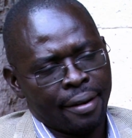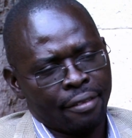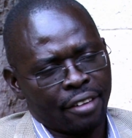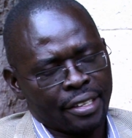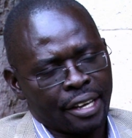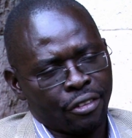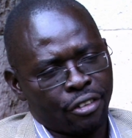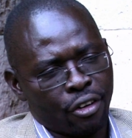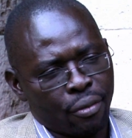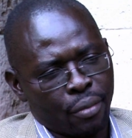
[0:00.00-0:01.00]
First and
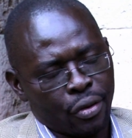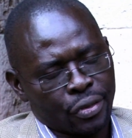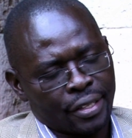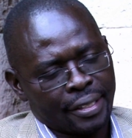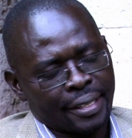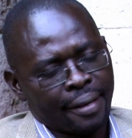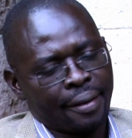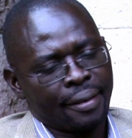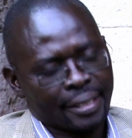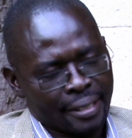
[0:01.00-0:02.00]
foremost is the, is